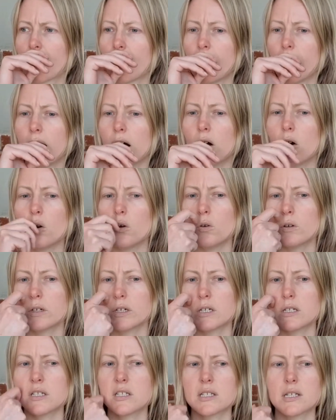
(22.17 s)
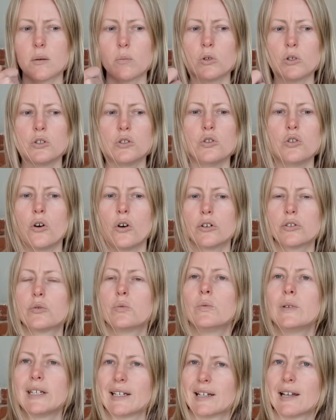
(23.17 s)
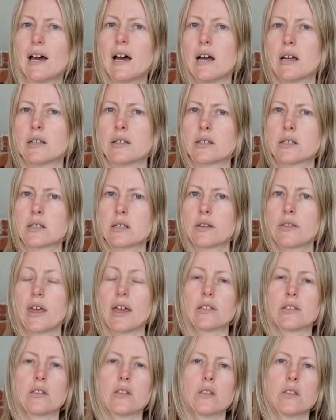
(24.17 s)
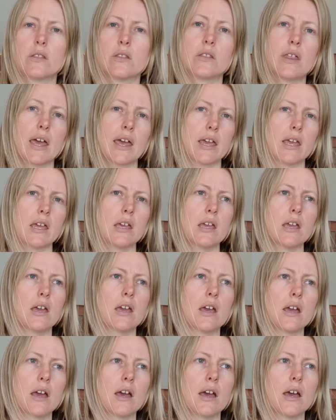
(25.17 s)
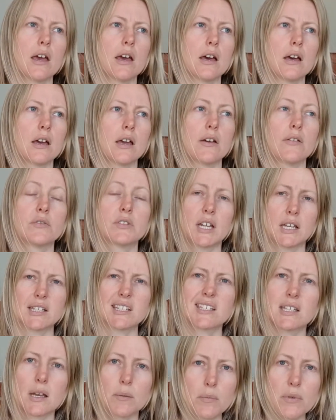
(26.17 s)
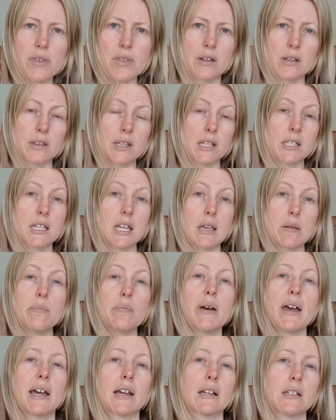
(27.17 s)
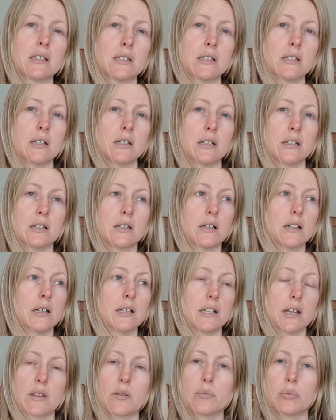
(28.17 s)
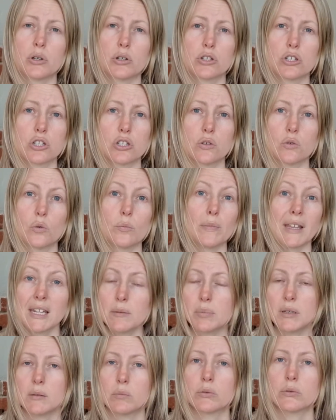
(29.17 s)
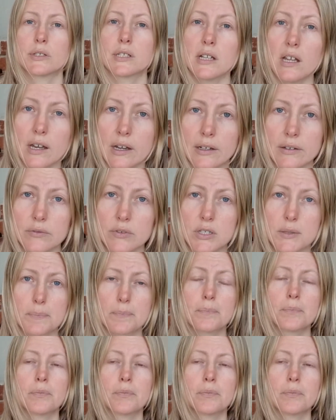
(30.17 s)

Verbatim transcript: How can someone not realize that they have done something that's impacted another person or many people's lives?